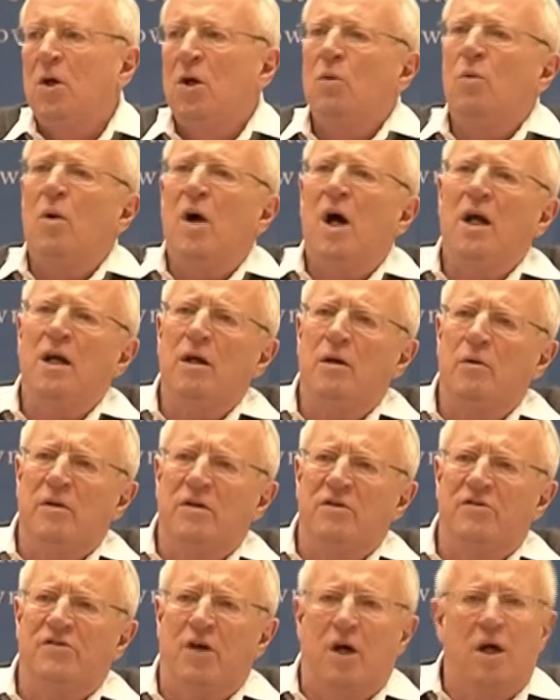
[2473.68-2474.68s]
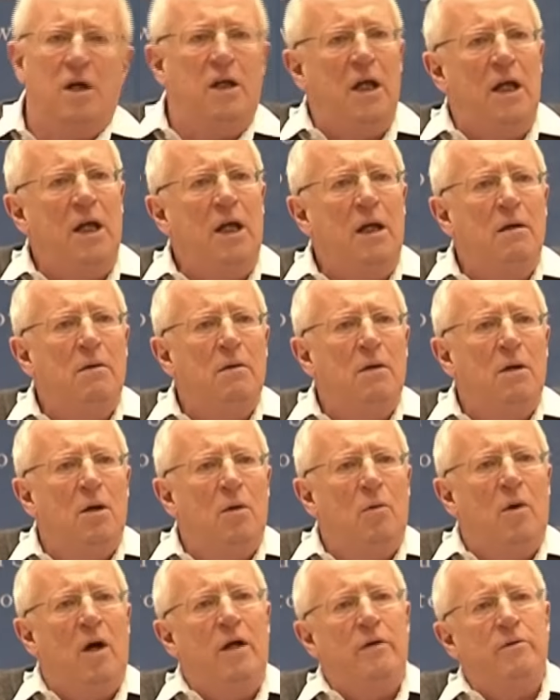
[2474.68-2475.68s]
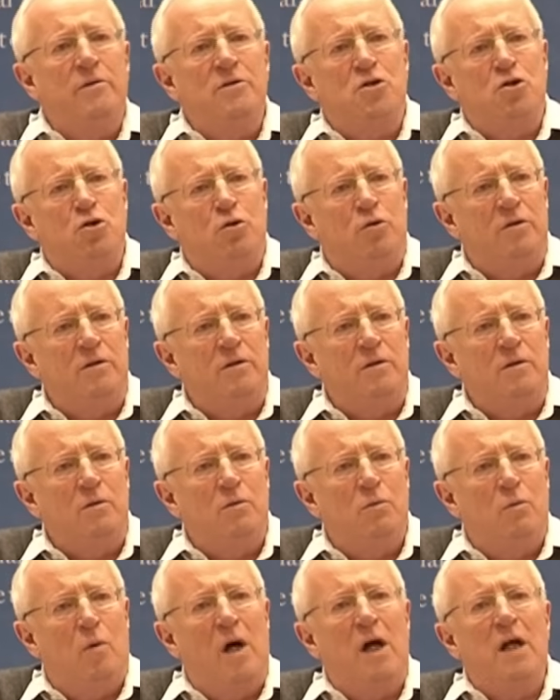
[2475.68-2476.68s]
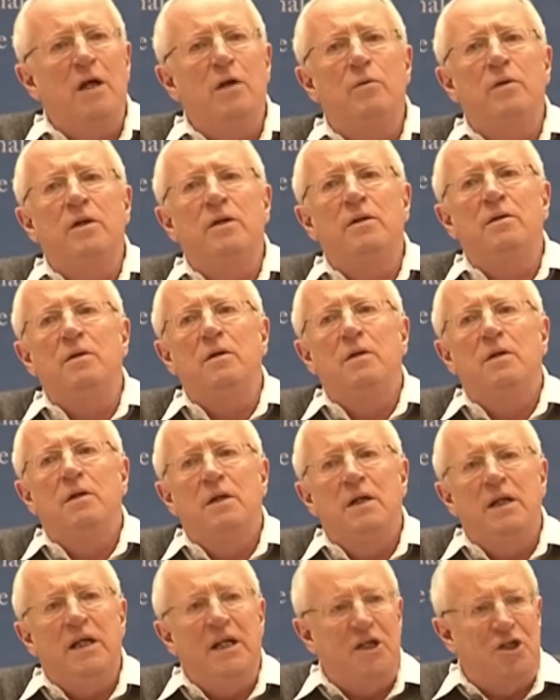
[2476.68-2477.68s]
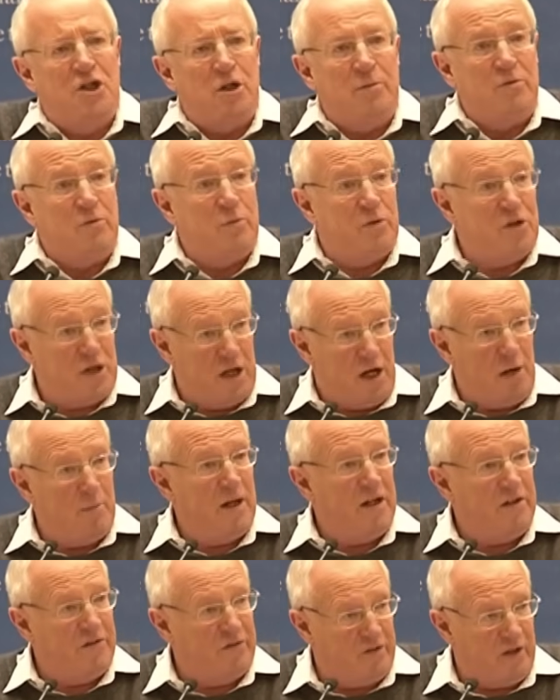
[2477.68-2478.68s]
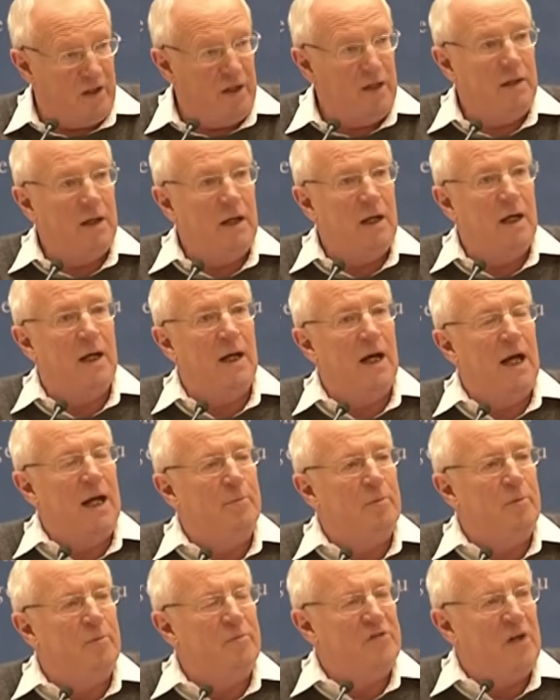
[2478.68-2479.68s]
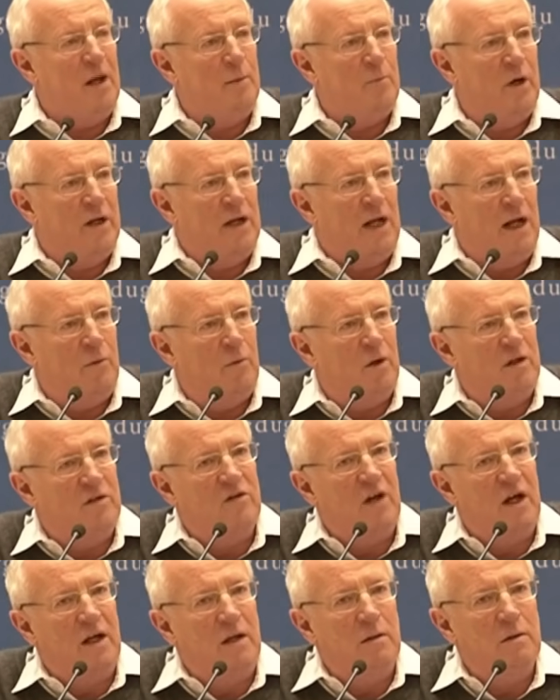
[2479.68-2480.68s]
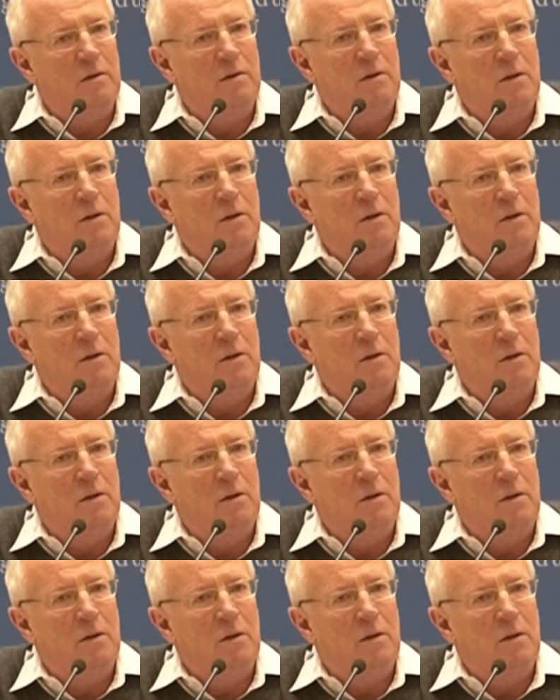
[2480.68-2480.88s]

Why are you in Turkey? Why are you in Jordan? Why are you in Egypt, which now makes the Abrams M1A1 tank?